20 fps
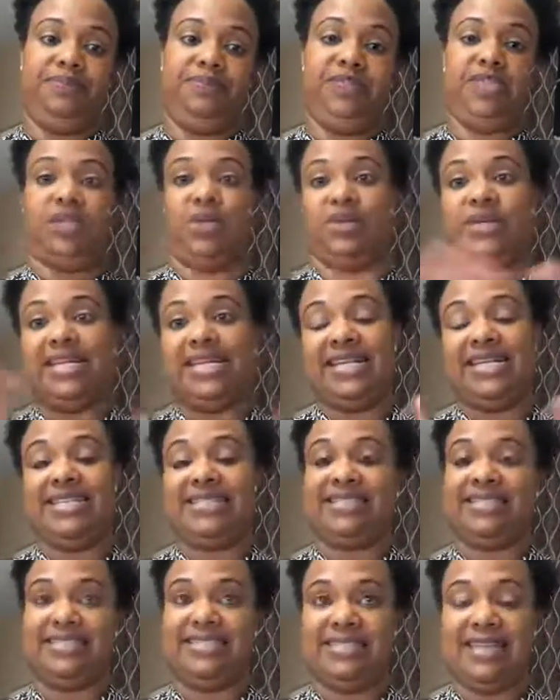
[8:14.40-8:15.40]
So
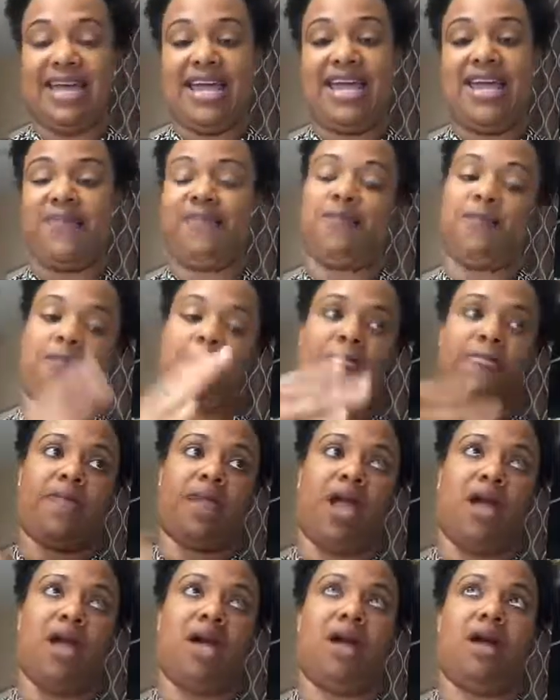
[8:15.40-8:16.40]
needless to say,
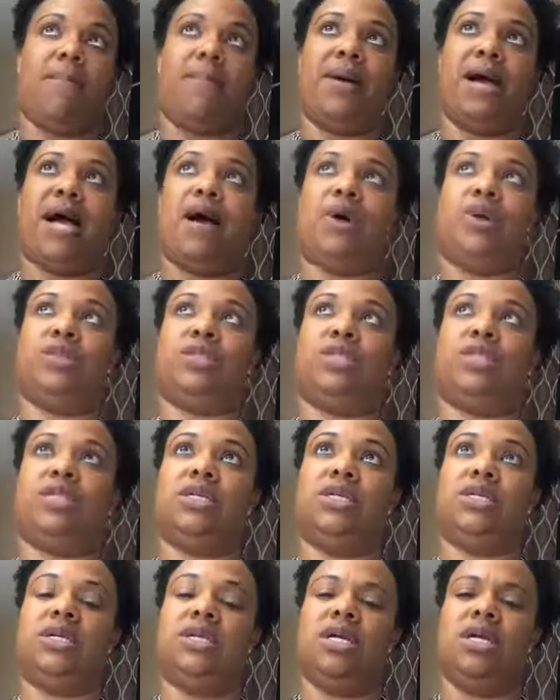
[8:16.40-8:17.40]
about
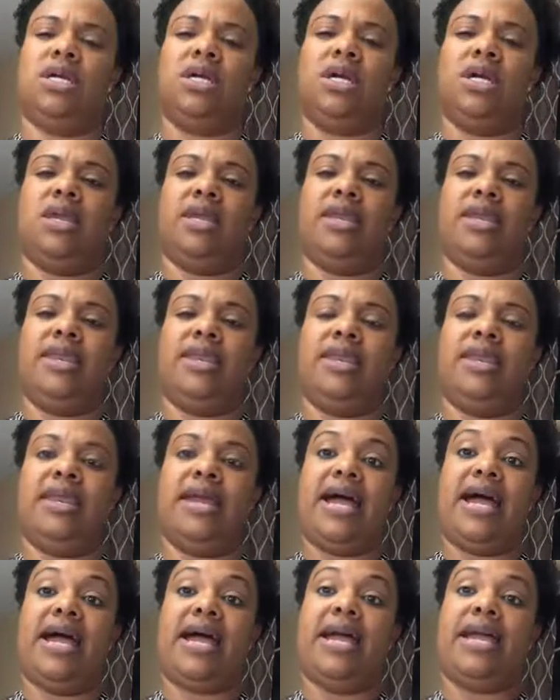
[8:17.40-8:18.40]

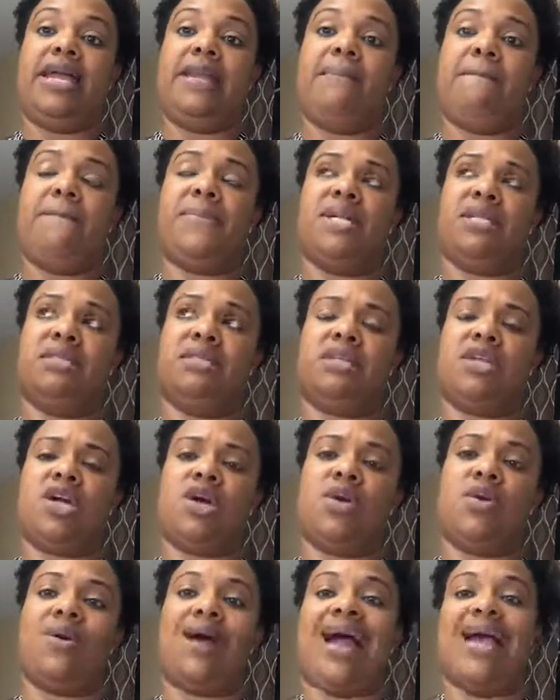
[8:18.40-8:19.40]
9 months
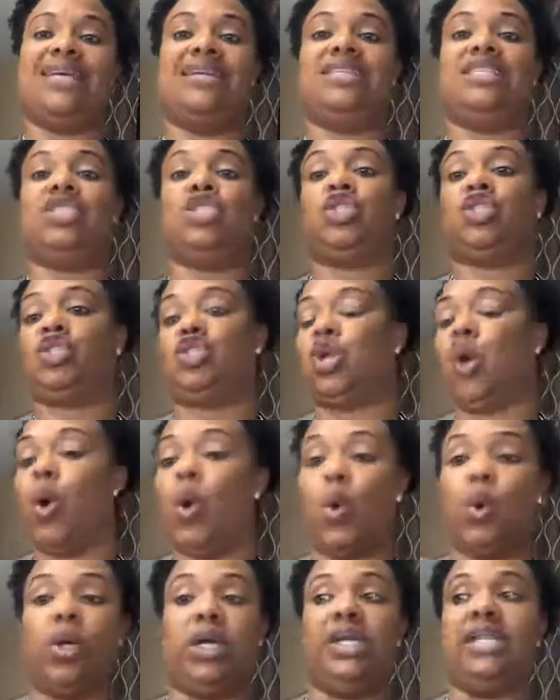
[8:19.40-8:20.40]
ago, I
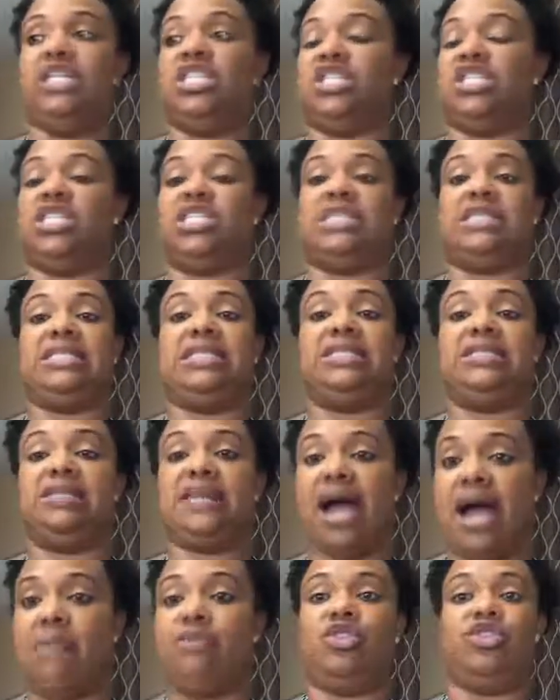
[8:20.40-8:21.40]
totally just
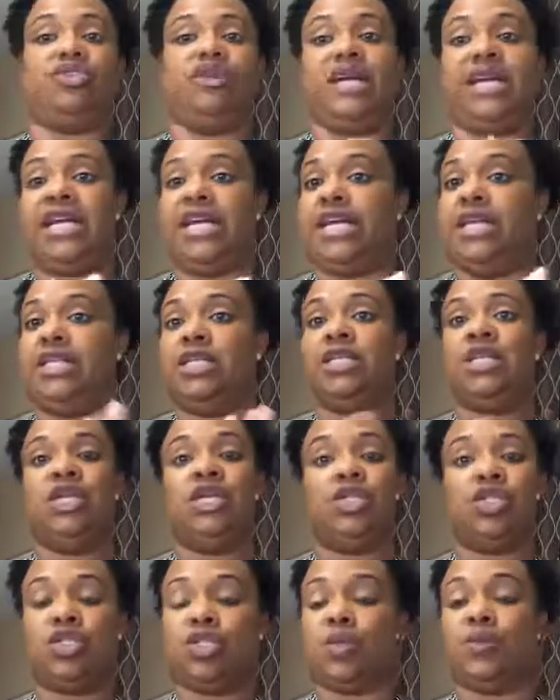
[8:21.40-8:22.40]
stopped drinking
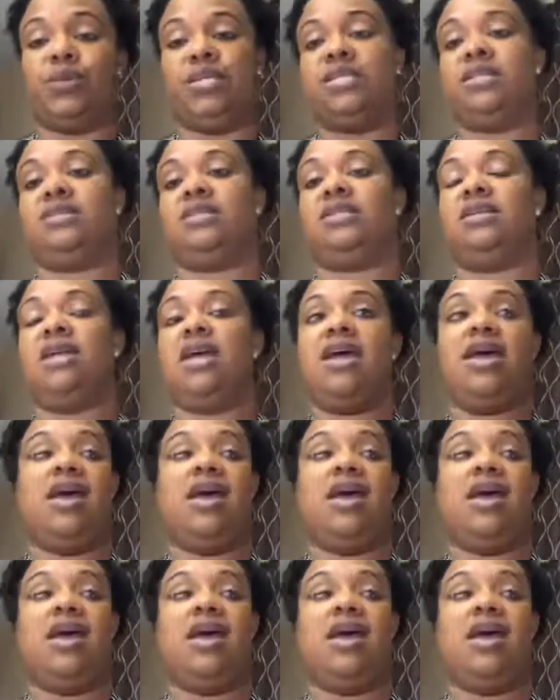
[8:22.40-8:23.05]
sodas.